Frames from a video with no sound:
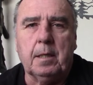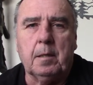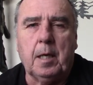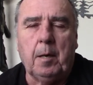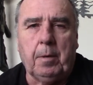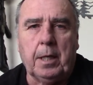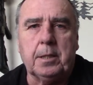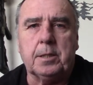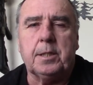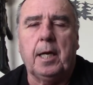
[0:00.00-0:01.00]
I bought
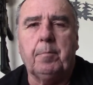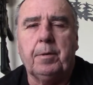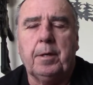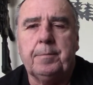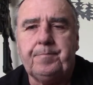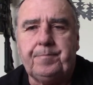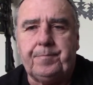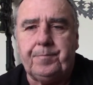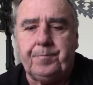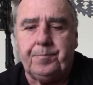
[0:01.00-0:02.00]
the sniper
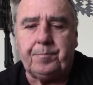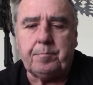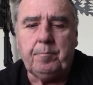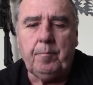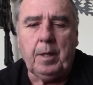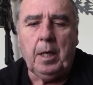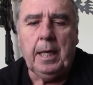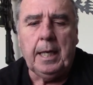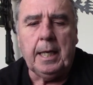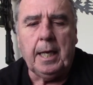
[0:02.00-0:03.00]

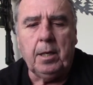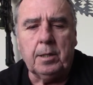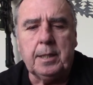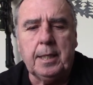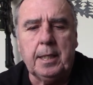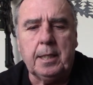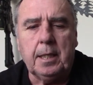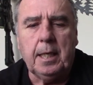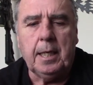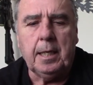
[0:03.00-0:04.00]
and I looked at it,
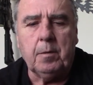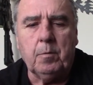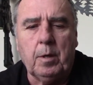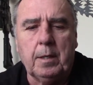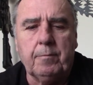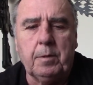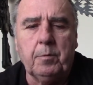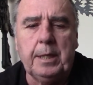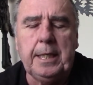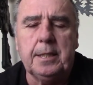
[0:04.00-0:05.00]
and one of the
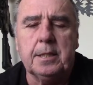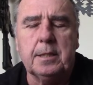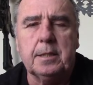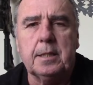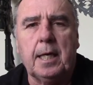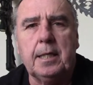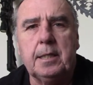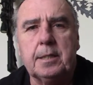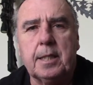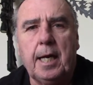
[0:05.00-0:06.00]
reasons I
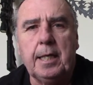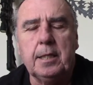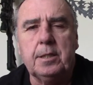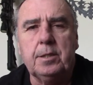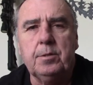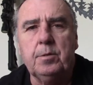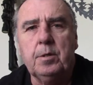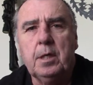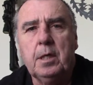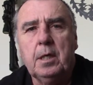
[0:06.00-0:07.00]
decided to
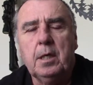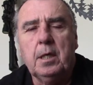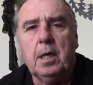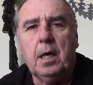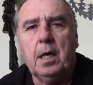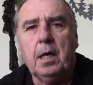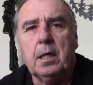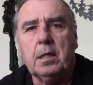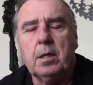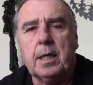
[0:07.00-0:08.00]

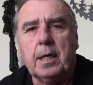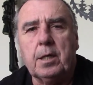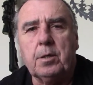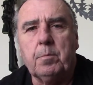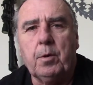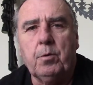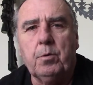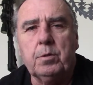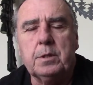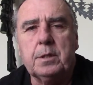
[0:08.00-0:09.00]
look at other
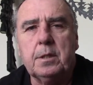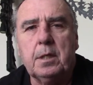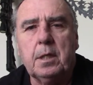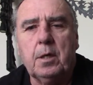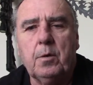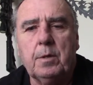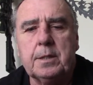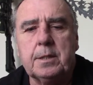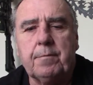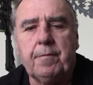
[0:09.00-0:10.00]
bows
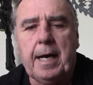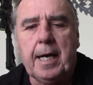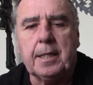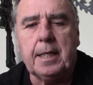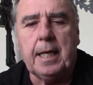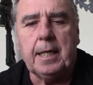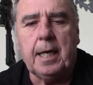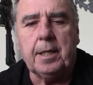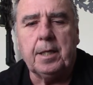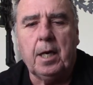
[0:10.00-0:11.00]
was the fact that
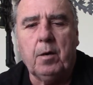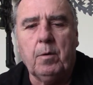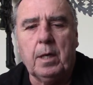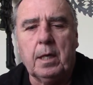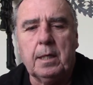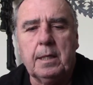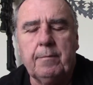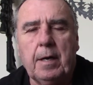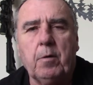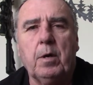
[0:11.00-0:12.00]
I thought, well, if
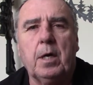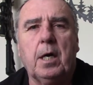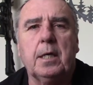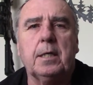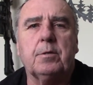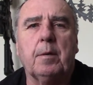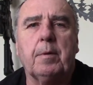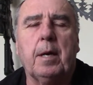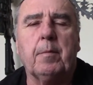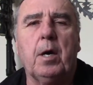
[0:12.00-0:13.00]
I go on a hunting trip
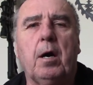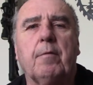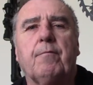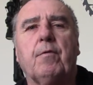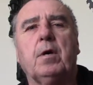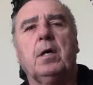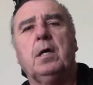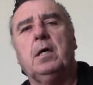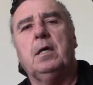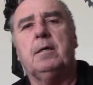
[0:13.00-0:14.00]
and I'm gone for
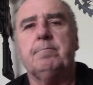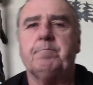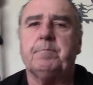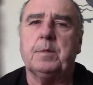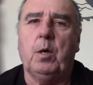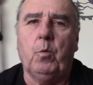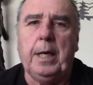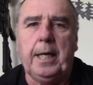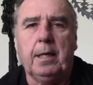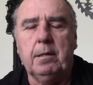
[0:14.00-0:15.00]
a
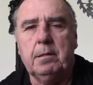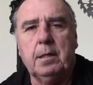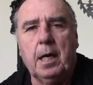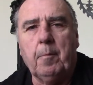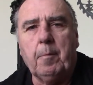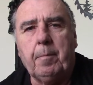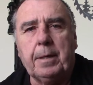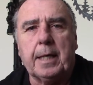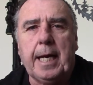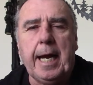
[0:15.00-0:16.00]
week and I'm at
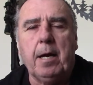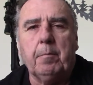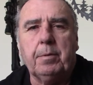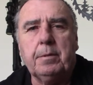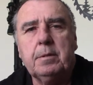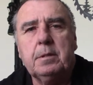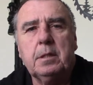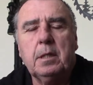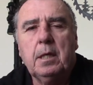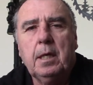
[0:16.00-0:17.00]
the camp
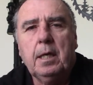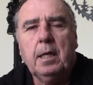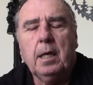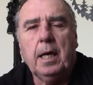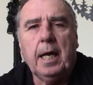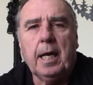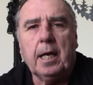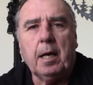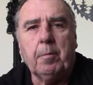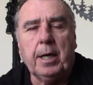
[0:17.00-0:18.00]
and
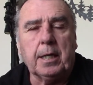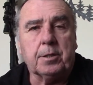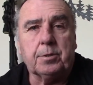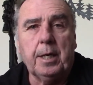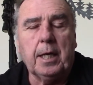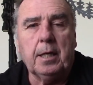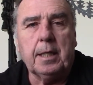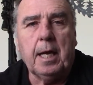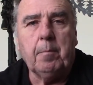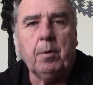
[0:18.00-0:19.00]
I break a string on
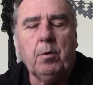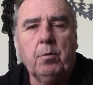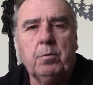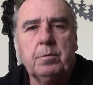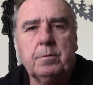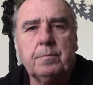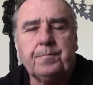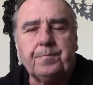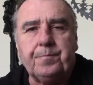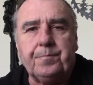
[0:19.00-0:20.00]
that bow,
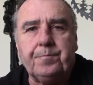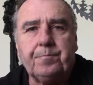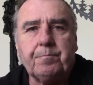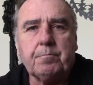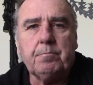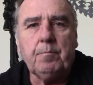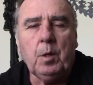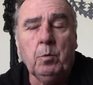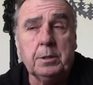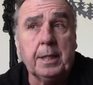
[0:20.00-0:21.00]

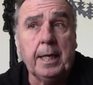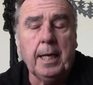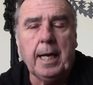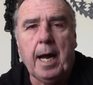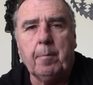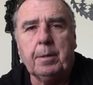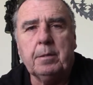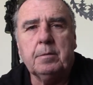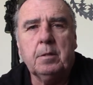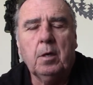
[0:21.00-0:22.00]
which can
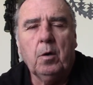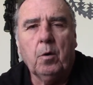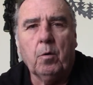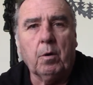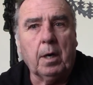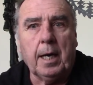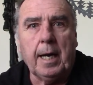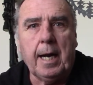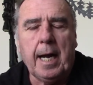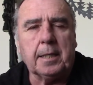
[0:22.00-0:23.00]
happen, or I
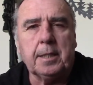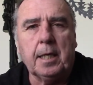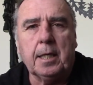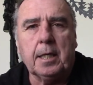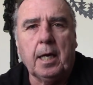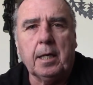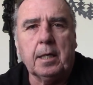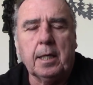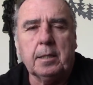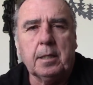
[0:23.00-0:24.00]
accidentally cut it,
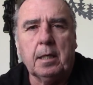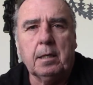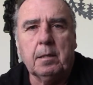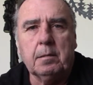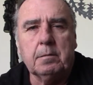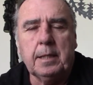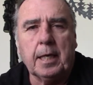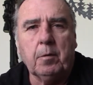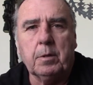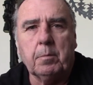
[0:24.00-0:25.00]
I nick
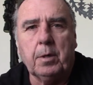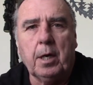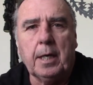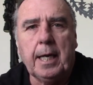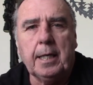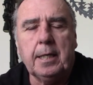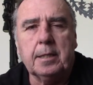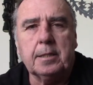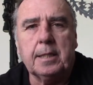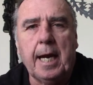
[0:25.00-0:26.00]
it with a broadhead and it
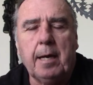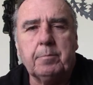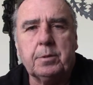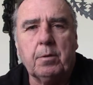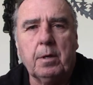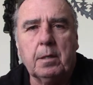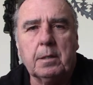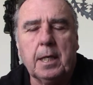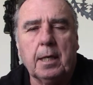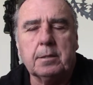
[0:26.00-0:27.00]
snaps or it
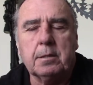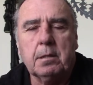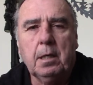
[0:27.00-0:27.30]
cuts,